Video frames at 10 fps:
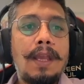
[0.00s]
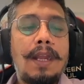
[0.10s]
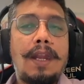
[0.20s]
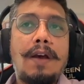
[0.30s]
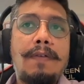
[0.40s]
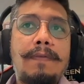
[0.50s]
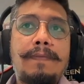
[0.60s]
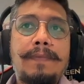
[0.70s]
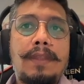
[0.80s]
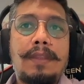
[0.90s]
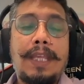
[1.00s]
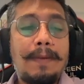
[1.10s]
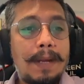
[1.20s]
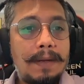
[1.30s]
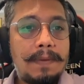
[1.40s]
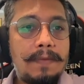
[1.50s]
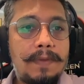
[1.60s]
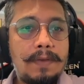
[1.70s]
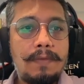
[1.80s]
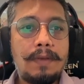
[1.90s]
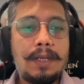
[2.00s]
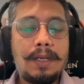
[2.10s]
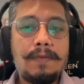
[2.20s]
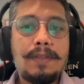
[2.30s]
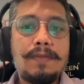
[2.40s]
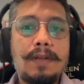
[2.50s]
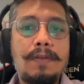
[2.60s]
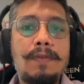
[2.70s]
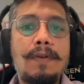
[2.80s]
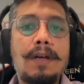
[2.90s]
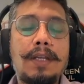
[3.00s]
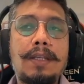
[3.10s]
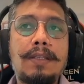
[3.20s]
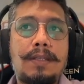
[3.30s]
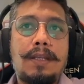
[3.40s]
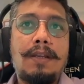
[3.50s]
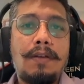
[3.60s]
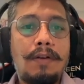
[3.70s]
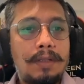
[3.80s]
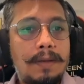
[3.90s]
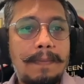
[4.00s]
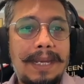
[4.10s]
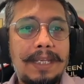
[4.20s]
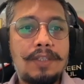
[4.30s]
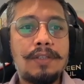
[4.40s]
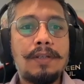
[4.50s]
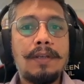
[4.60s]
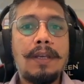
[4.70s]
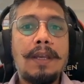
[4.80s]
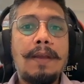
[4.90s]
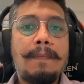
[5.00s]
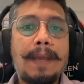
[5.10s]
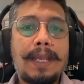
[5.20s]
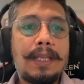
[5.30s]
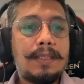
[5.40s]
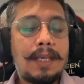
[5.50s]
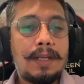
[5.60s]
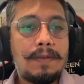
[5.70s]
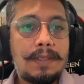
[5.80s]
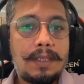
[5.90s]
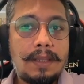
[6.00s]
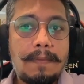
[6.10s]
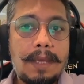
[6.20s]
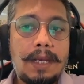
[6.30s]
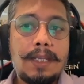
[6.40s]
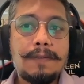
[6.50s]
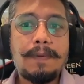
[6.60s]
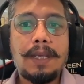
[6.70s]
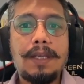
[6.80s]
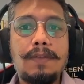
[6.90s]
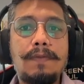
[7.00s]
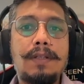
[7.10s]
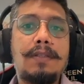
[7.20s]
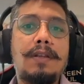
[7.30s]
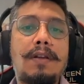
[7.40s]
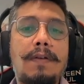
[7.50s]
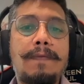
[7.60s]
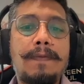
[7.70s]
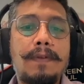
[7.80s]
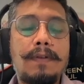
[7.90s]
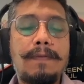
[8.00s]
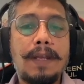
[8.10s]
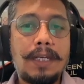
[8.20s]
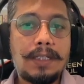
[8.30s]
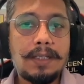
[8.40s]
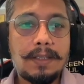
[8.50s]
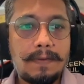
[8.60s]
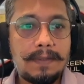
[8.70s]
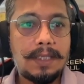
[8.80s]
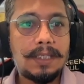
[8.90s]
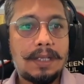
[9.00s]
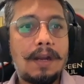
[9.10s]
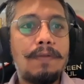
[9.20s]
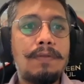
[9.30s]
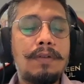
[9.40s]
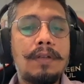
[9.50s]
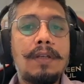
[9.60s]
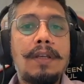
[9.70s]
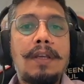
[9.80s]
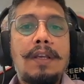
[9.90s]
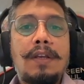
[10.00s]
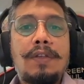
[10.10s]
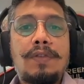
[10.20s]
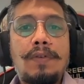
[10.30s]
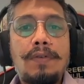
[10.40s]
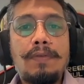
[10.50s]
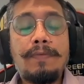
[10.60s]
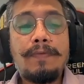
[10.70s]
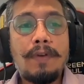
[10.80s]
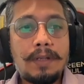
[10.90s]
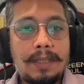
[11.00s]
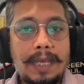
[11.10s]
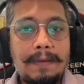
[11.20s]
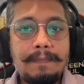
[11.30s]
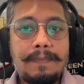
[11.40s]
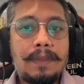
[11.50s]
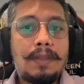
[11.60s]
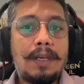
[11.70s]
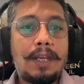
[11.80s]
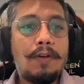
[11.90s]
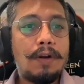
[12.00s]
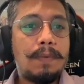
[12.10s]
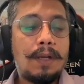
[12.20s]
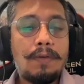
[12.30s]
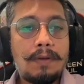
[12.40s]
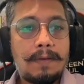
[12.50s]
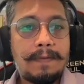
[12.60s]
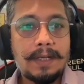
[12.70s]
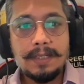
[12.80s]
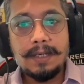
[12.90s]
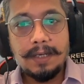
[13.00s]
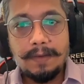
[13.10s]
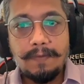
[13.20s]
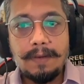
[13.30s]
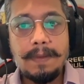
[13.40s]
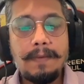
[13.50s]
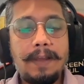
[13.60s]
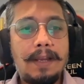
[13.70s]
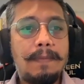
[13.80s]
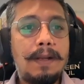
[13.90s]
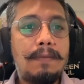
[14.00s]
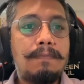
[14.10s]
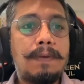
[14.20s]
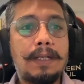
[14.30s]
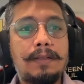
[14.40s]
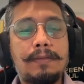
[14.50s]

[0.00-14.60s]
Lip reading: Now there might be few individual who are still on the manage package. They are using the manage package version of Financial Services Cloud. So for them the record by lookup functionality will be available, but